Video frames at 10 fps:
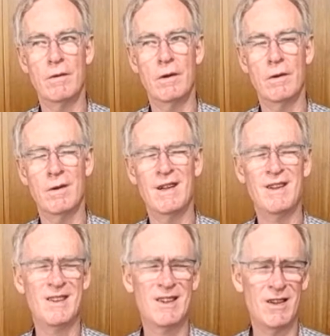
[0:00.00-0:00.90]
thought,
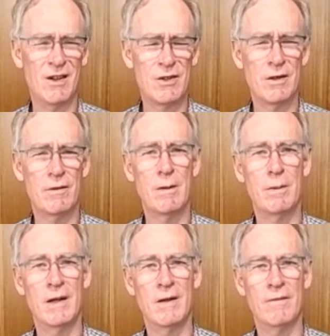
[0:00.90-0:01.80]
oh God, I should have
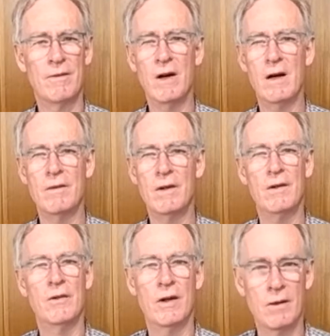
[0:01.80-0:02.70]
opened that 5
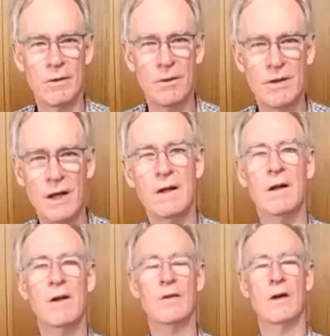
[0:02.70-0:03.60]
years ago or 10
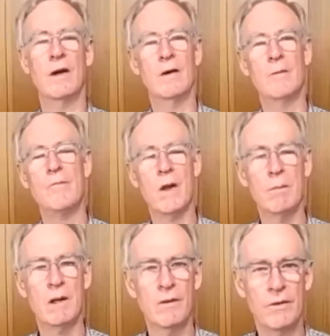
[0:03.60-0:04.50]
years ago
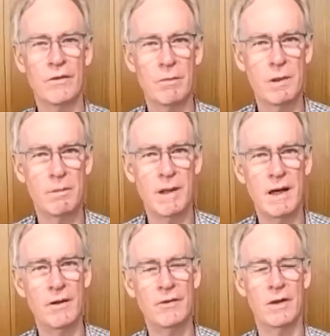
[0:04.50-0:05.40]
because it's a bit
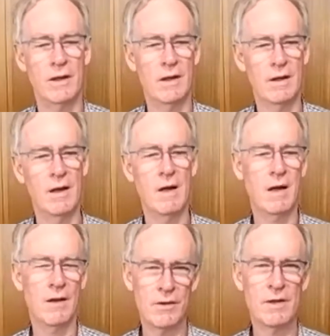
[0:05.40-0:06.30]
past it now,
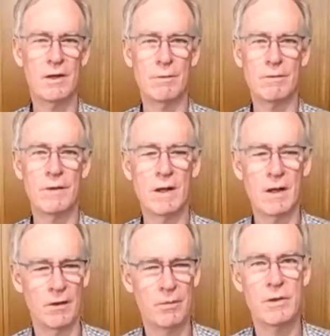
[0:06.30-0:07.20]
it's a terrible
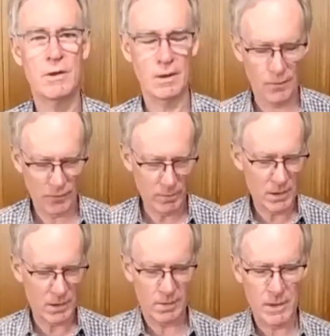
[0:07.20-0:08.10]
feeling, especially if you
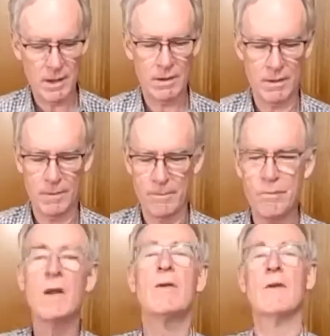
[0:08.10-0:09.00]
spend a lot of money on it.
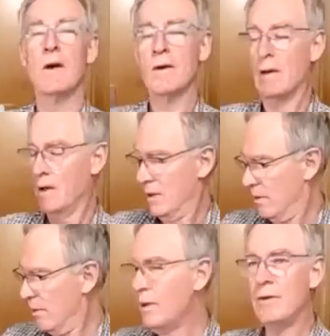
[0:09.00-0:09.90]
So
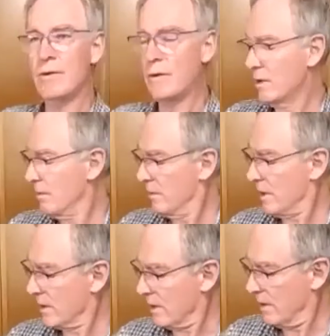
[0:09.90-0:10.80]
always drink them
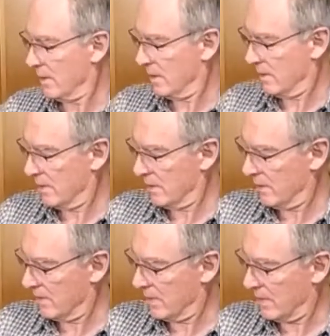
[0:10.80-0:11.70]
younger.
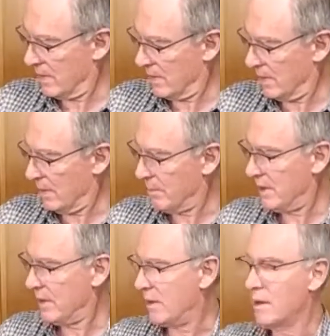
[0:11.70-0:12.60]
A
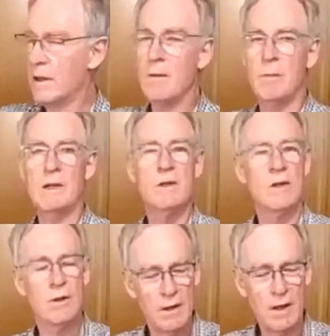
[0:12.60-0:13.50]
bit young, a bit
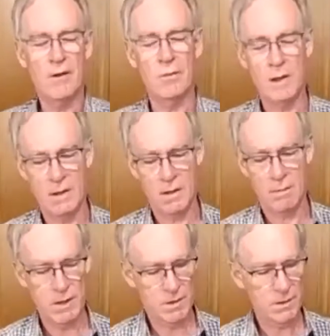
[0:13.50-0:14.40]
too young is better than a
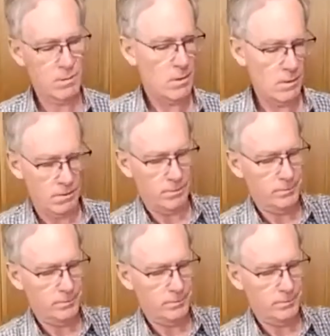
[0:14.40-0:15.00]
bit too old.